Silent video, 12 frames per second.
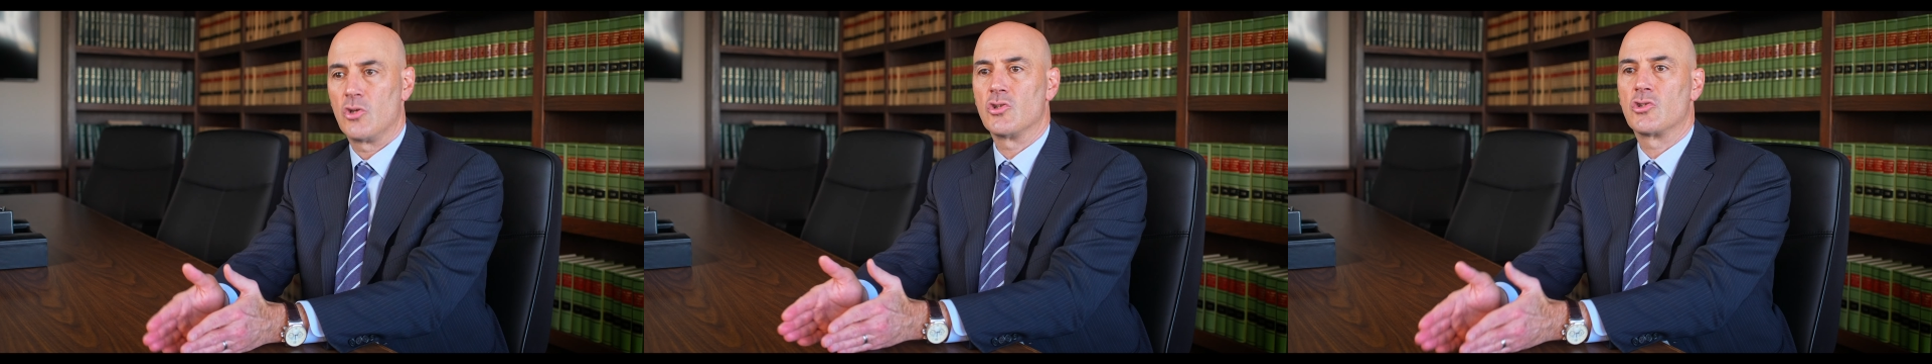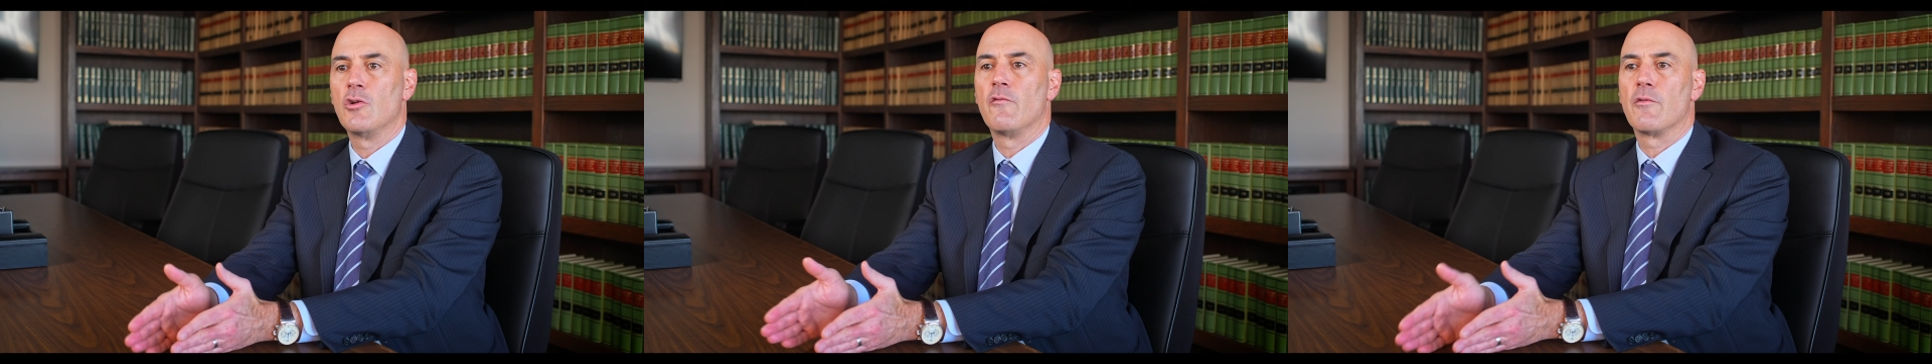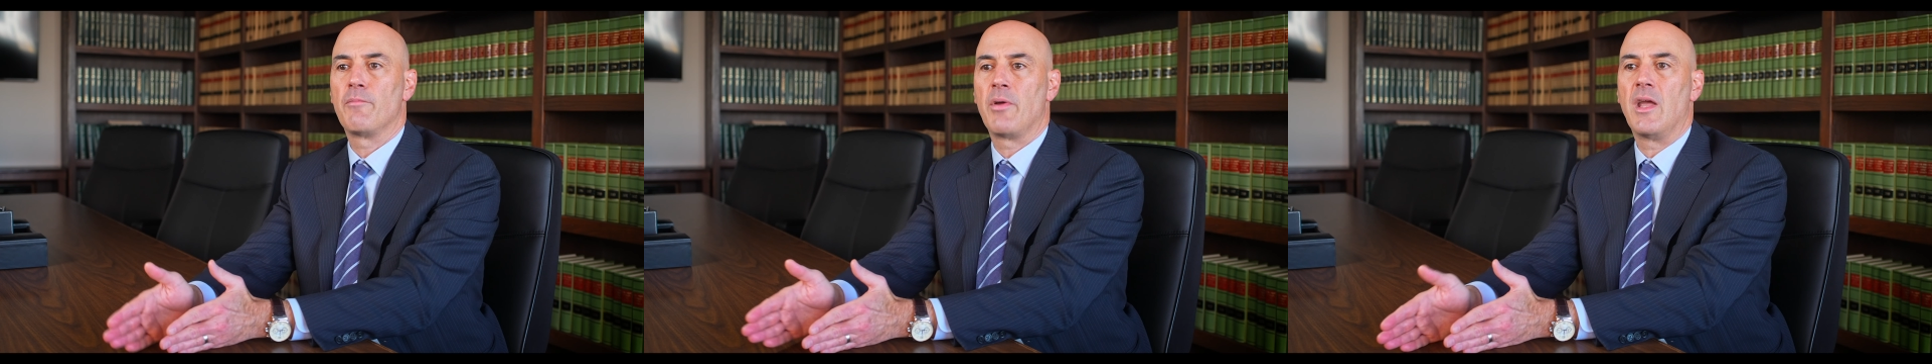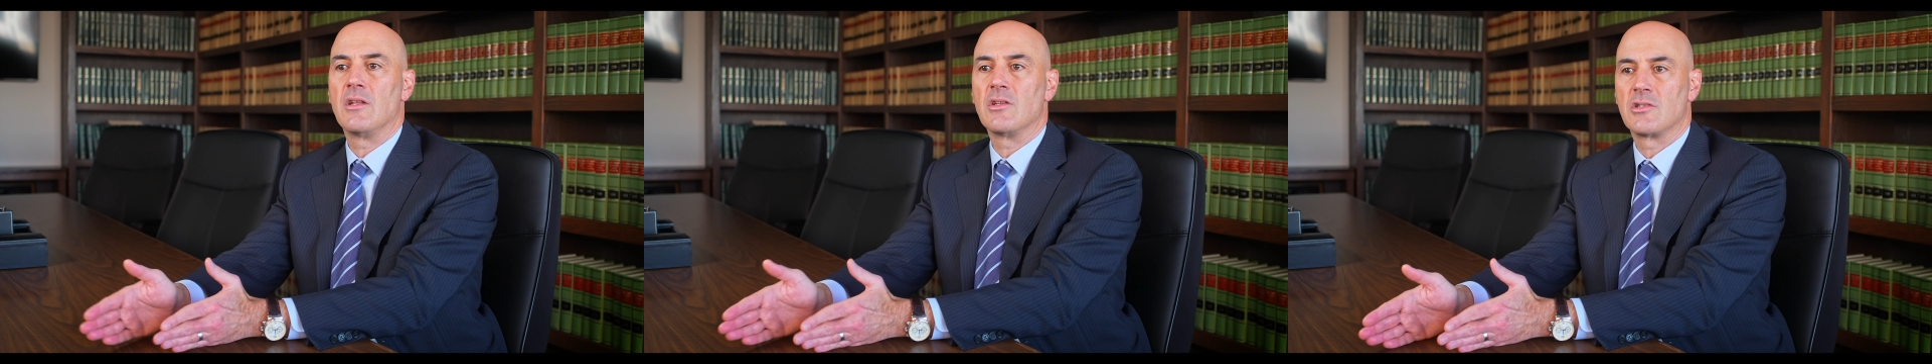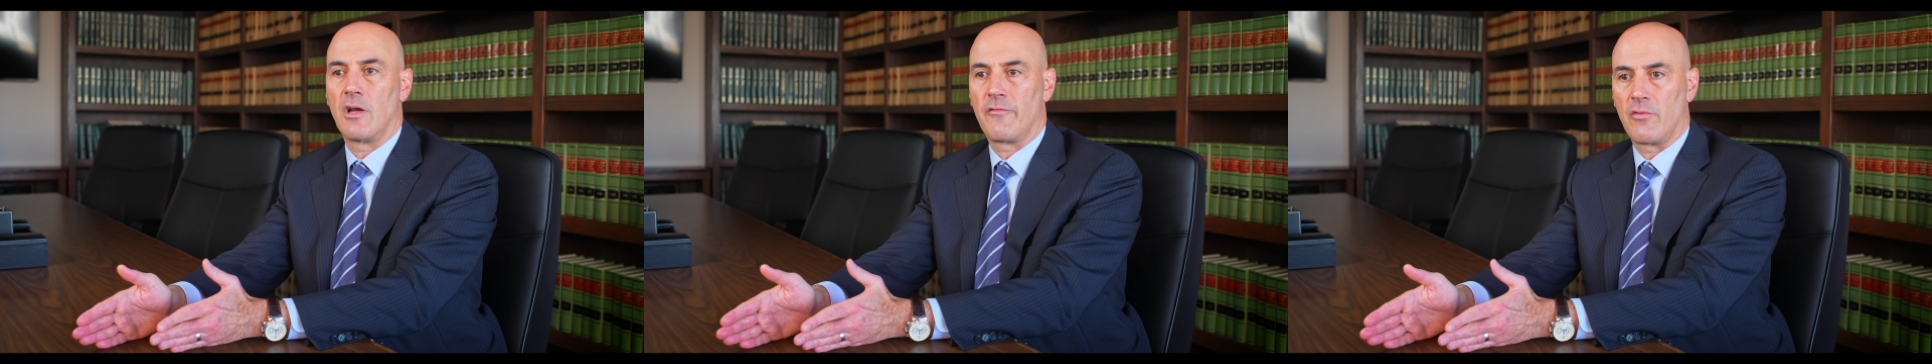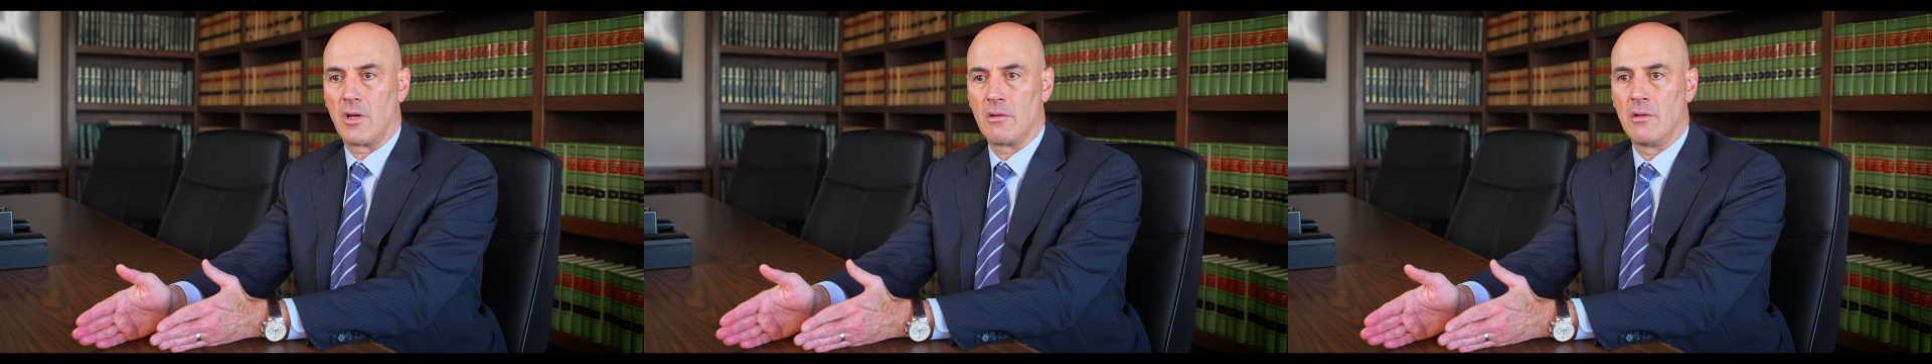to sue for pain and
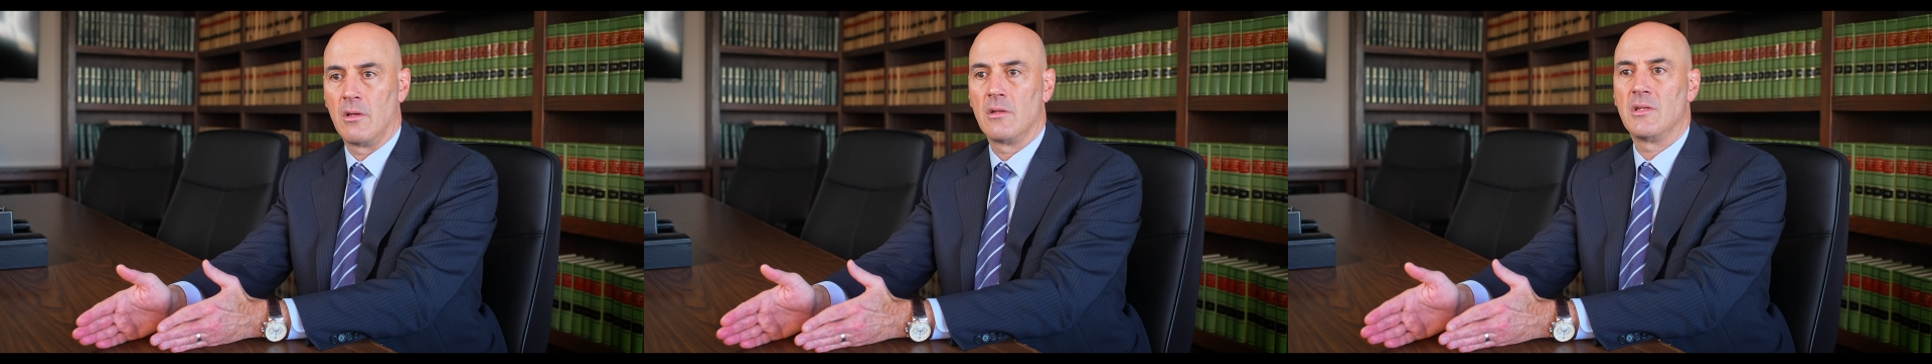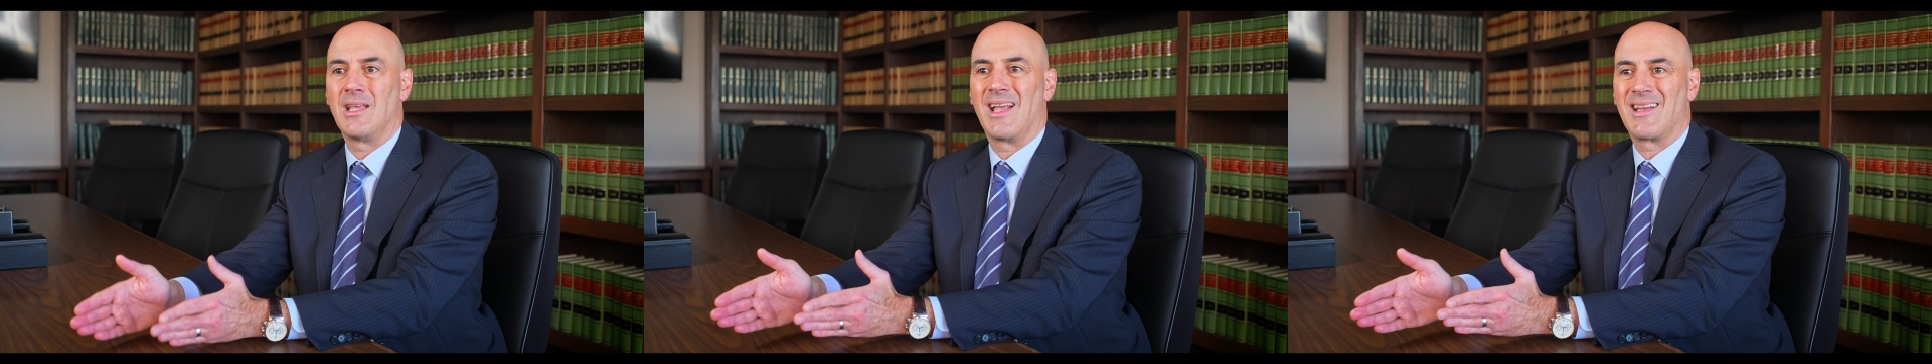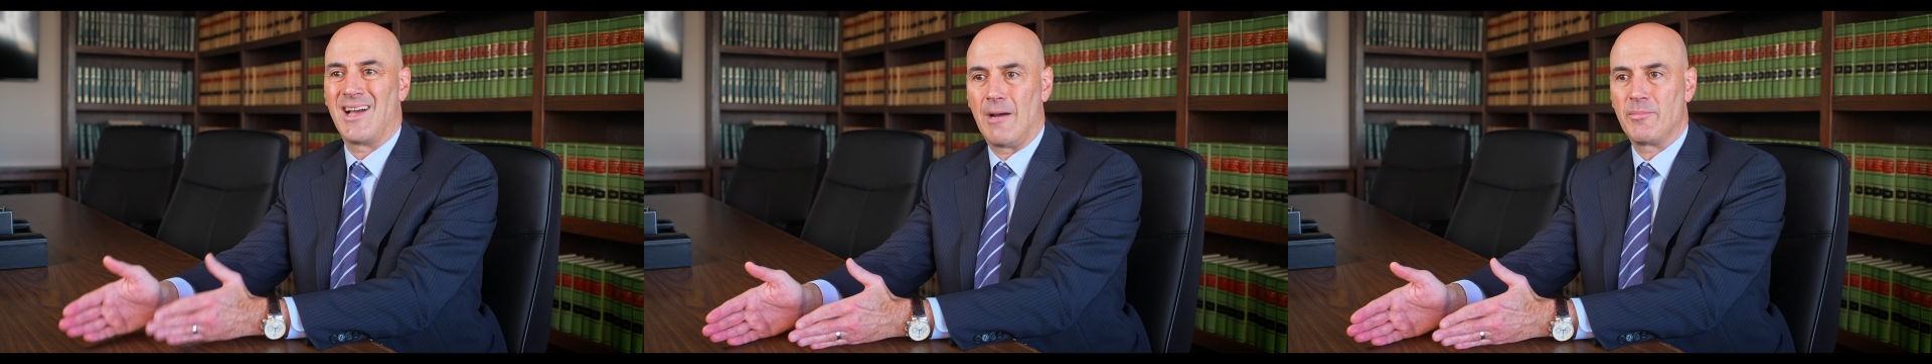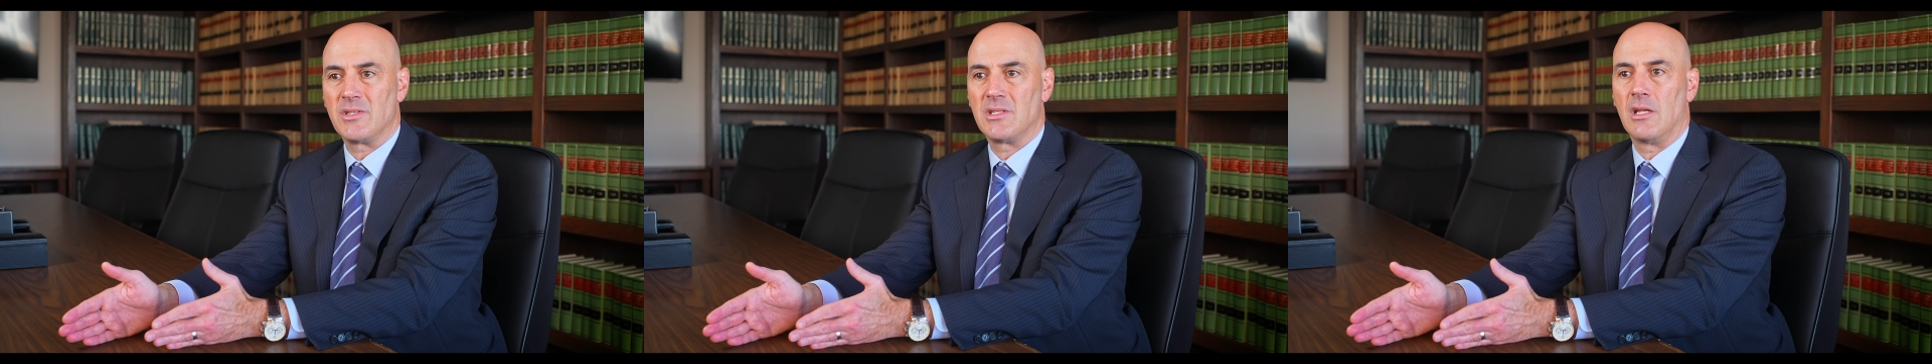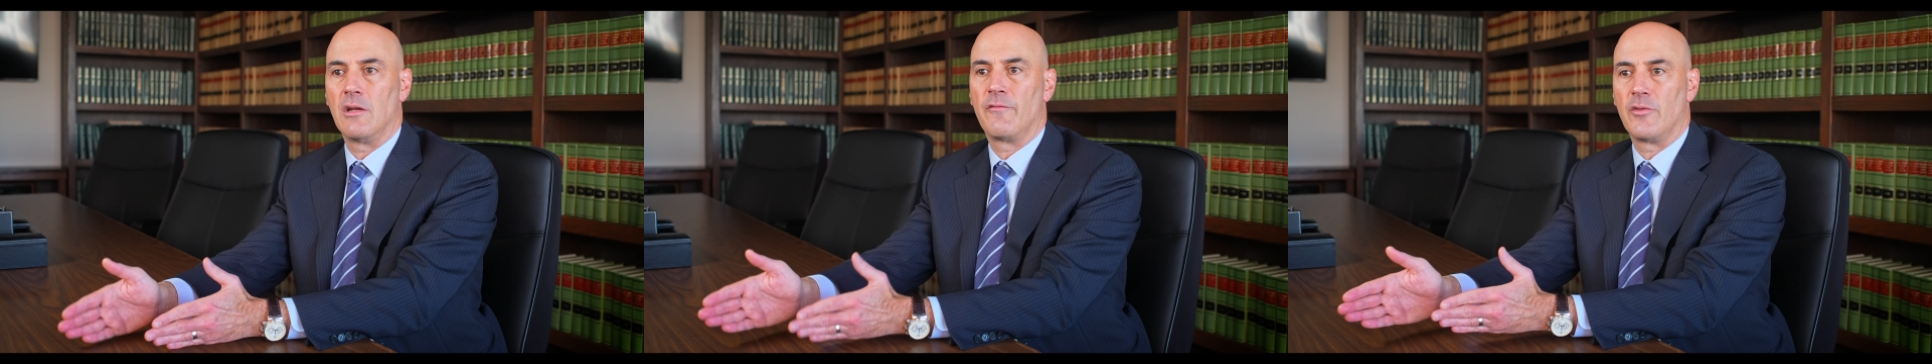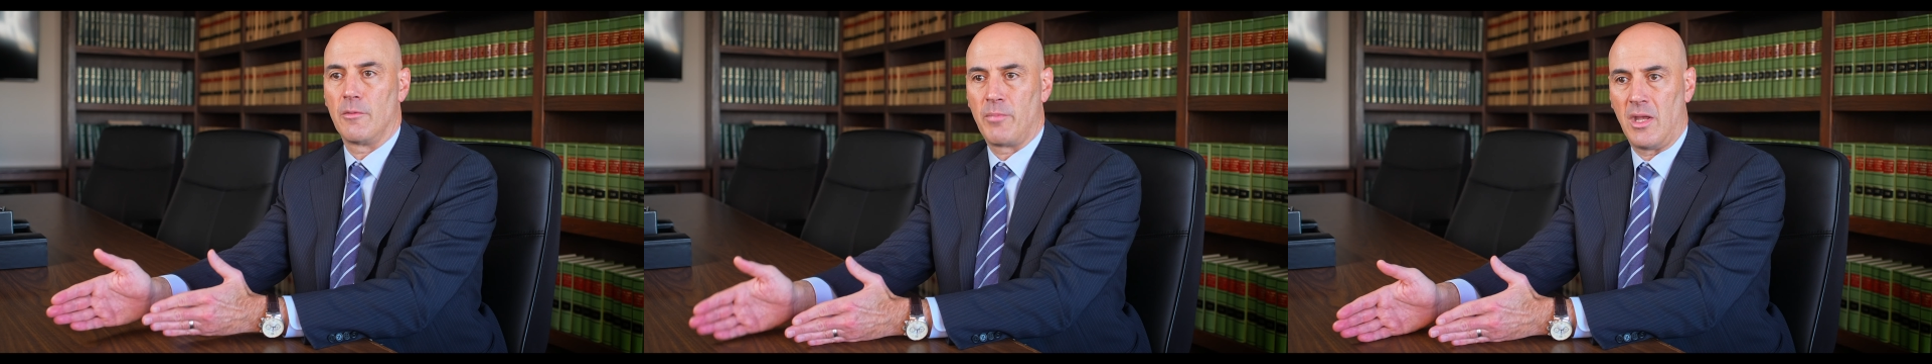suffering to get compensated
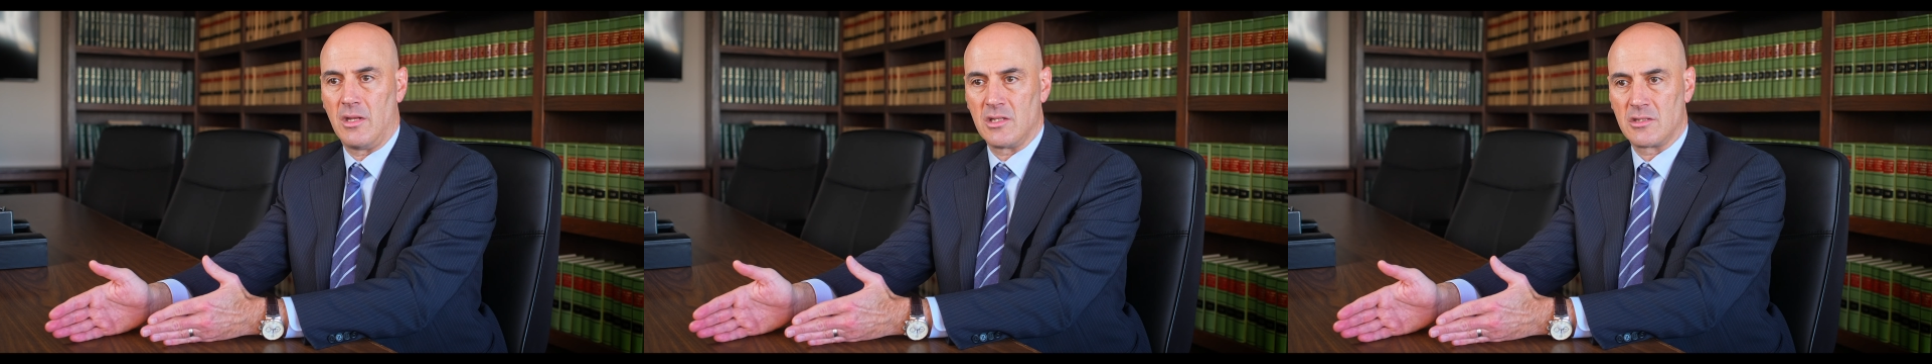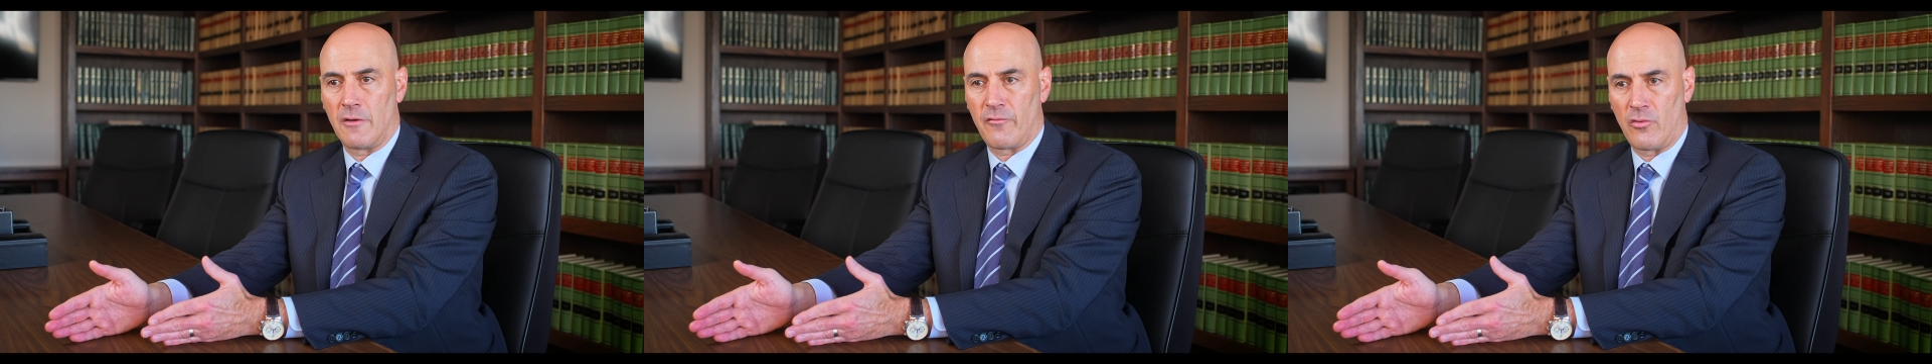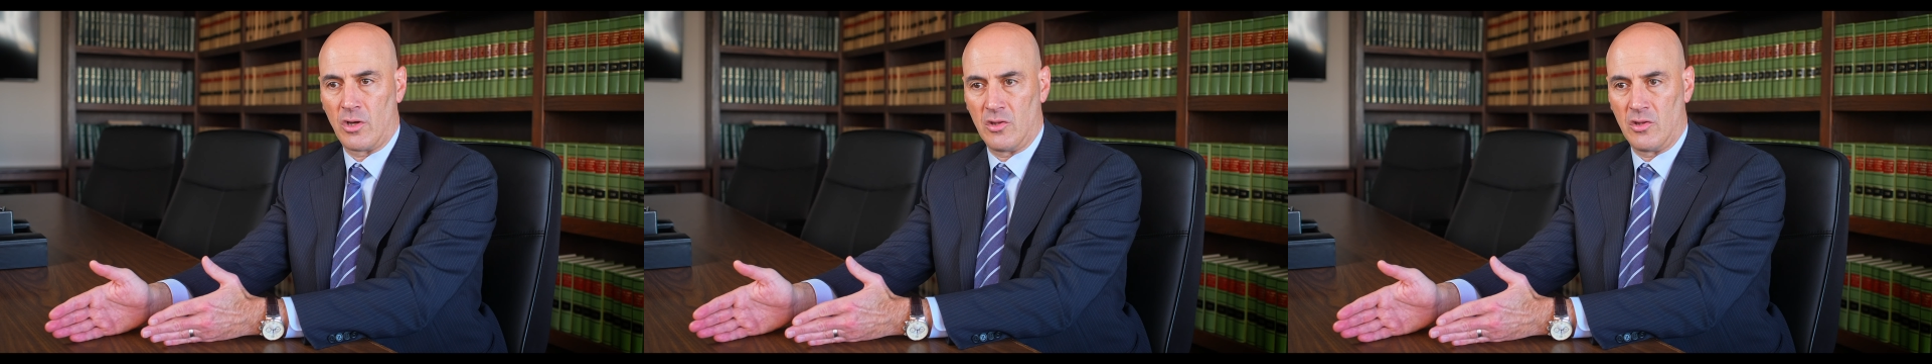for the pain and suffering